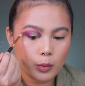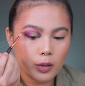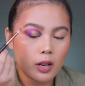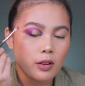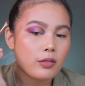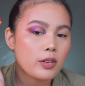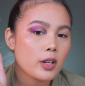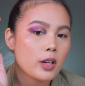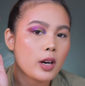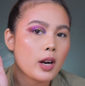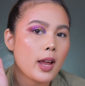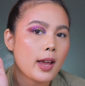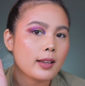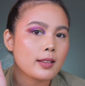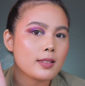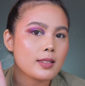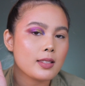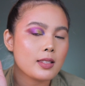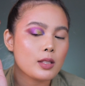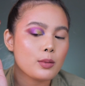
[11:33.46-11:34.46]
Whatever
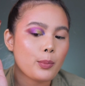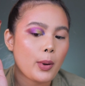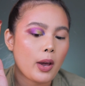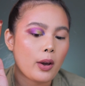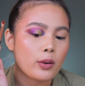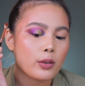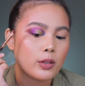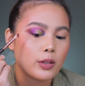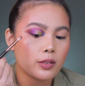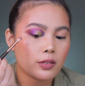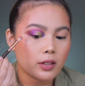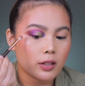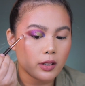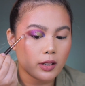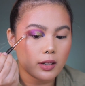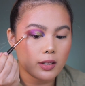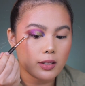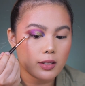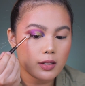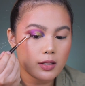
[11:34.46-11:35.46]
excess powder
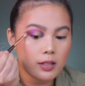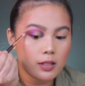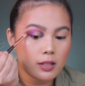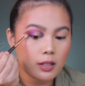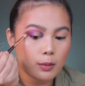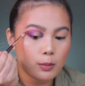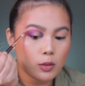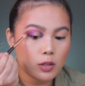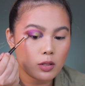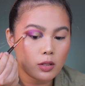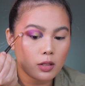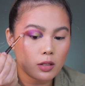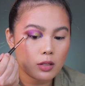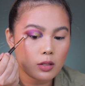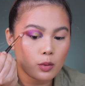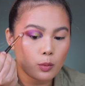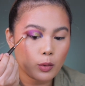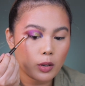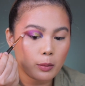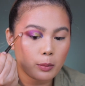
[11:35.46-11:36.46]
there is, I'm just
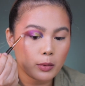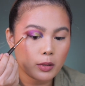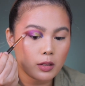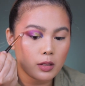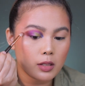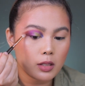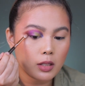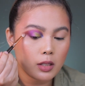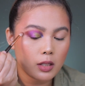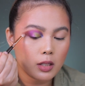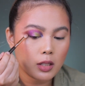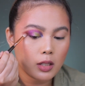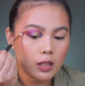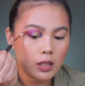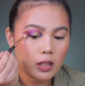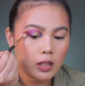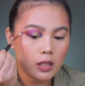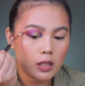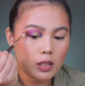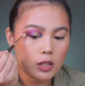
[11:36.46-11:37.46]
going to swipe it
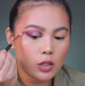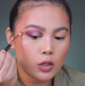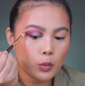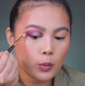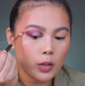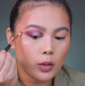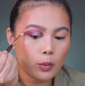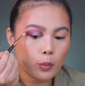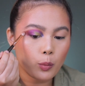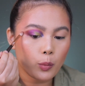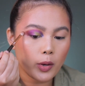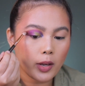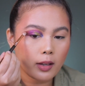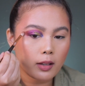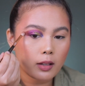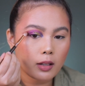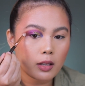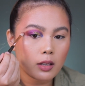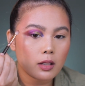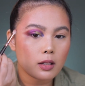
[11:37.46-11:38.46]
into a
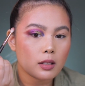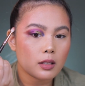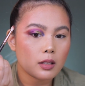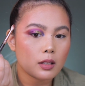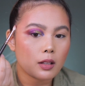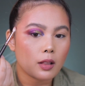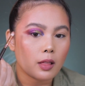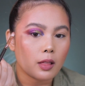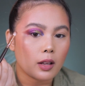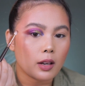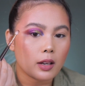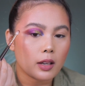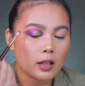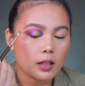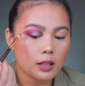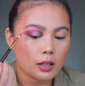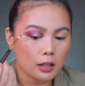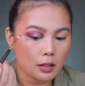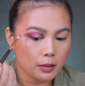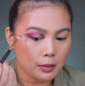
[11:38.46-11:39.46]
wing
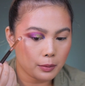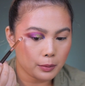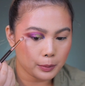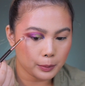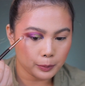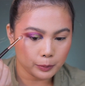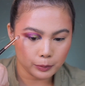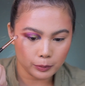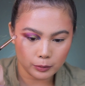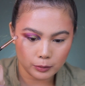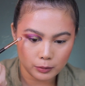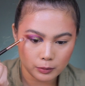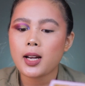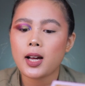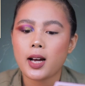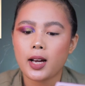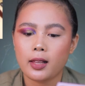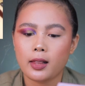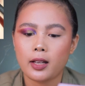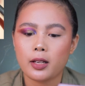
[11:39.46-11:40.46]
line. I'm going
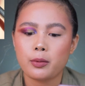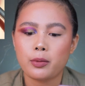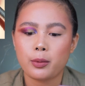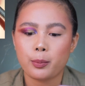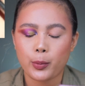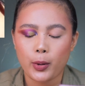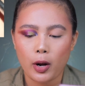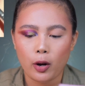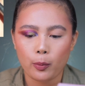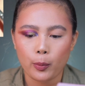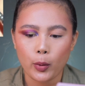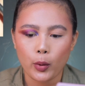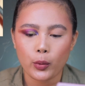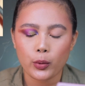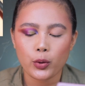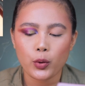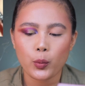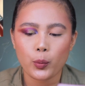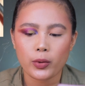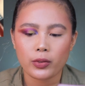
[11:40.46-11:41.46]
to highlight the brow
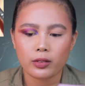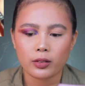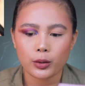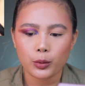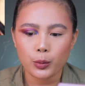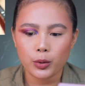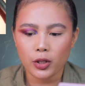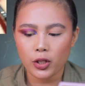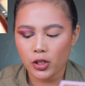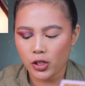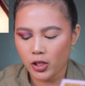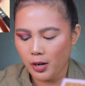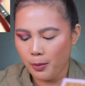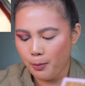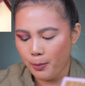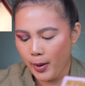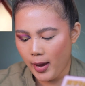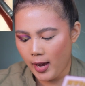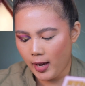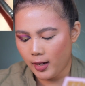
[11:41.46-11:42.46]
bone with Lunar
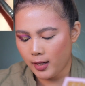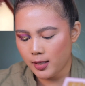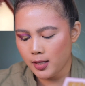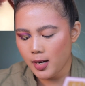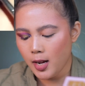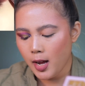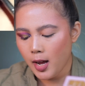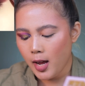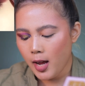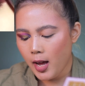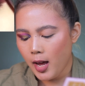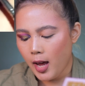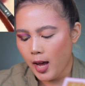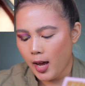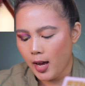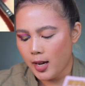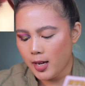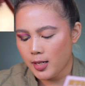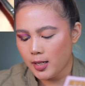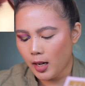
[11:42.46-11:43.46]
Champagne,
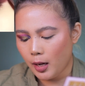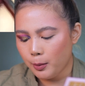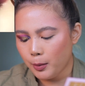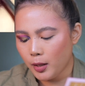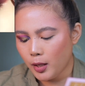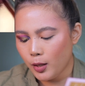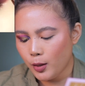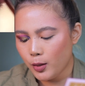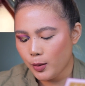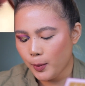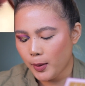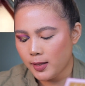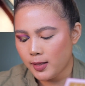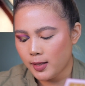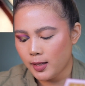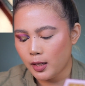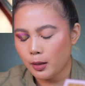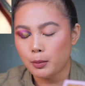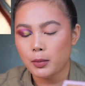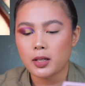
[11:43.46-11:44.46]
and I'm going to use my
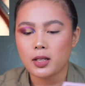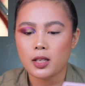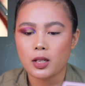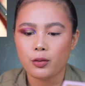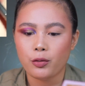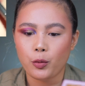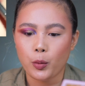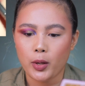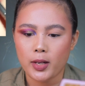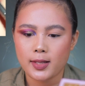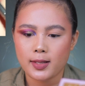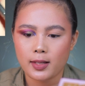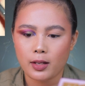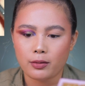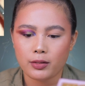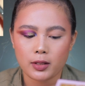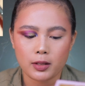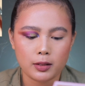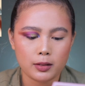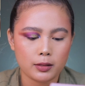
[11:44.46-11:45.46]
Sigma
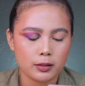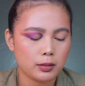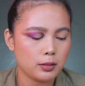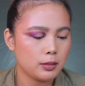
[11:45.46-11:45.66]
E47.